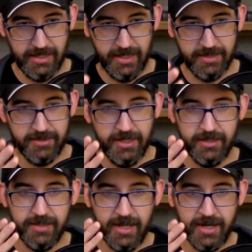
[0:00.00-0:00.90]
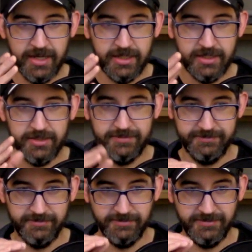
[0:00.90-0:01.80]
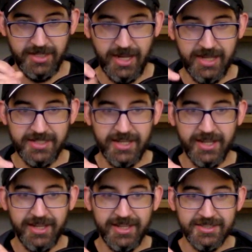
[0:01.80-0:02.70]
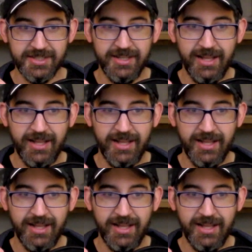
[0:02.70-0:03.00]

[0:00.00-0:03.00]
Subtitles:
I think that the idea is,